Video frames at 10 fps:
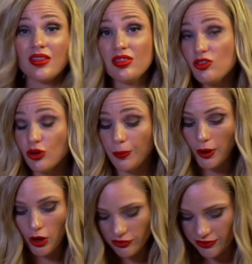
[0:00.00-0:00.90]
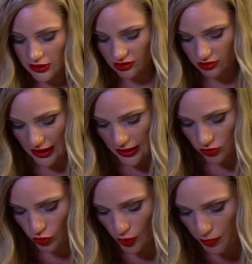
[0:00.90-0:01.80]
These are perfect to
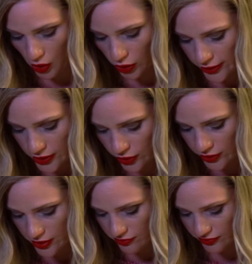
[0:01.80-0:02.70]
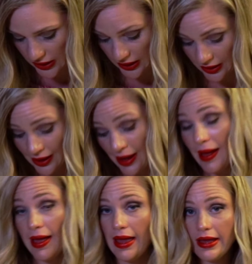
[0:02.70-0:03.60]
take to a party or an event,
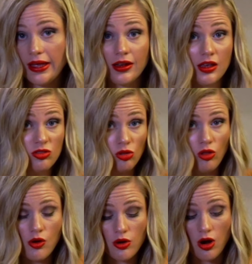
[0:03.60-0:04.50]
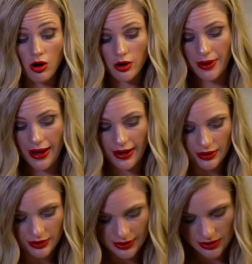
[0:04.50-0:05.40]
and it's low carb
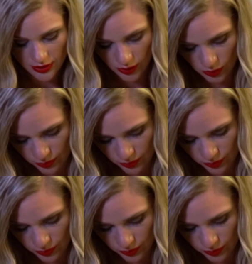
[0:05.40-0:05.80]
and keto.